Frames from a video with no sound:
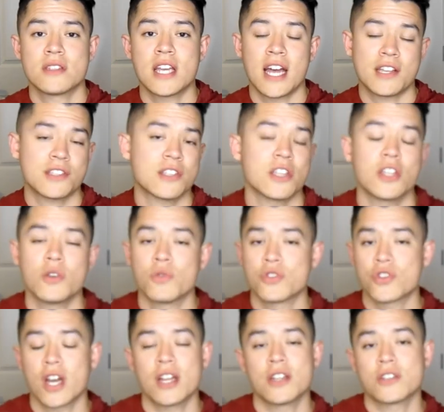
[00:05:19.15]
texting you and
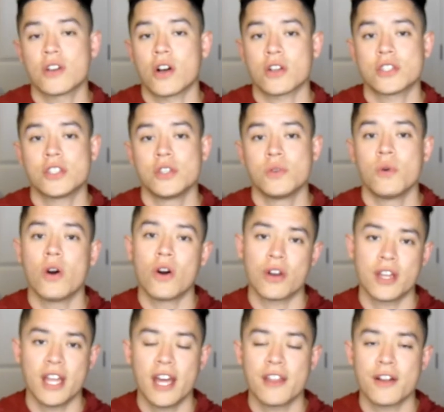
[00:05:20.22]
trying to talk to you
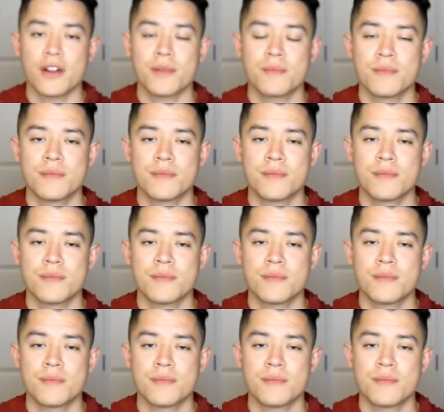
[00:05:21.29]
altogether.